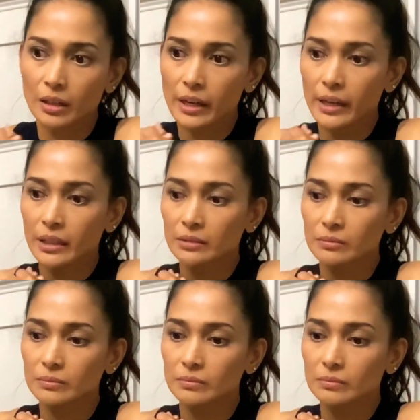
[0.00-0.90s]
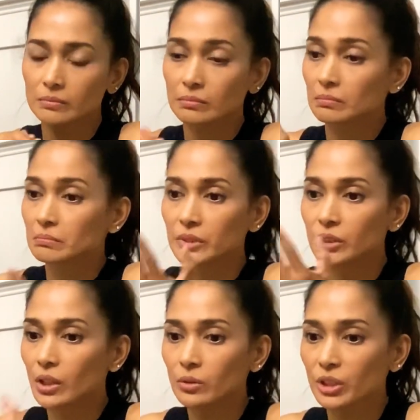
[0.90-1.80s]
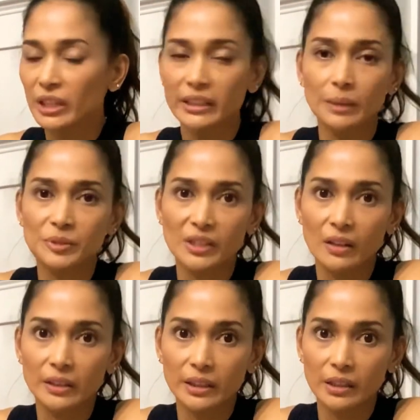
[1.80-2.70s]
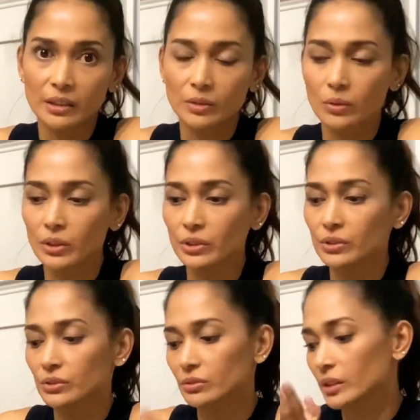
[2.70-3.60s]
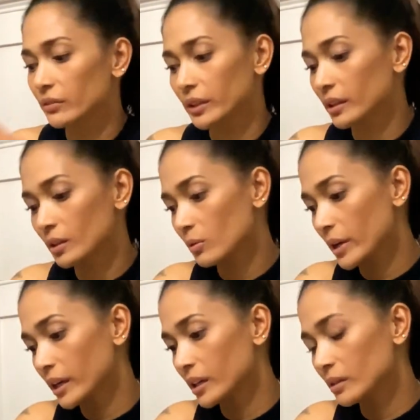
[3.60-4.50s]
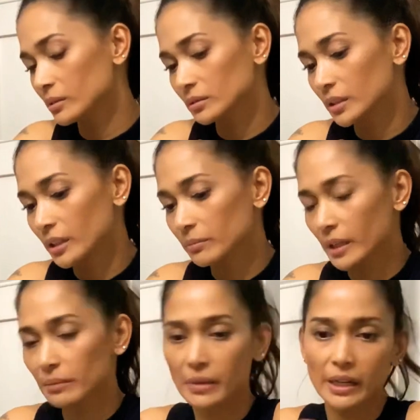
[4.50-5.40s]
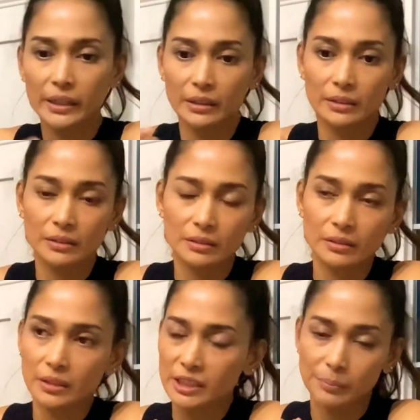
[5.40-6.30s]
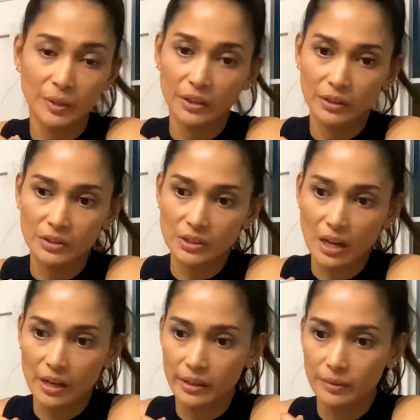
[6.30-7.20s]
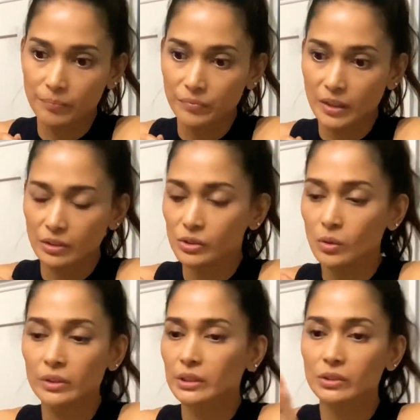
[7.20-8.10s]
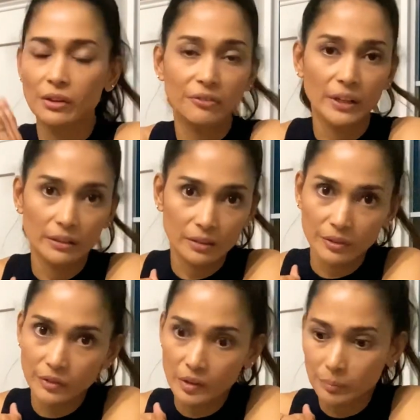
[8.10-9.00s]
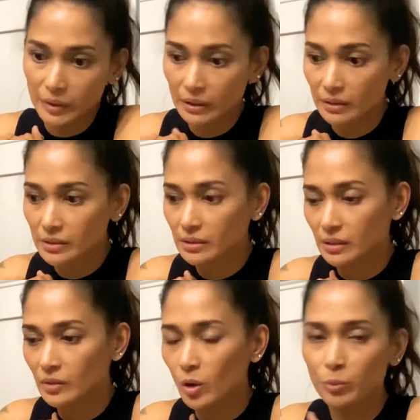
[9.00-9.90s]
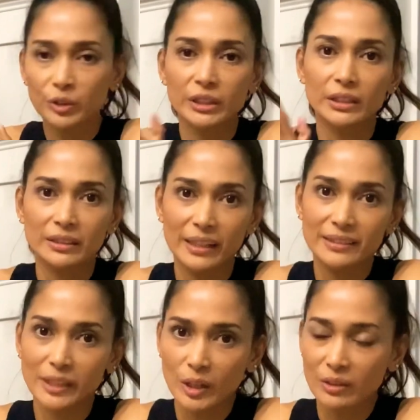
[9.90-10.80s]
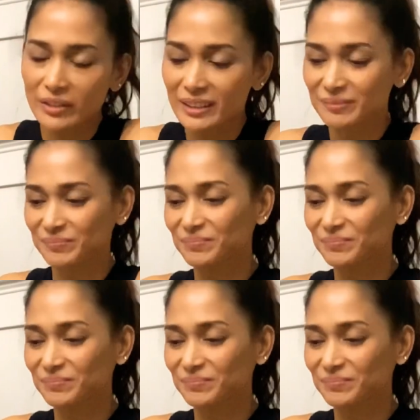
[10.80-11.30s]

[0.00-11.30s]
and you know, you'll end up selling it or giving it away. In my experience, I sold it to a friend in the Philippines, and hopefully he takes care of it.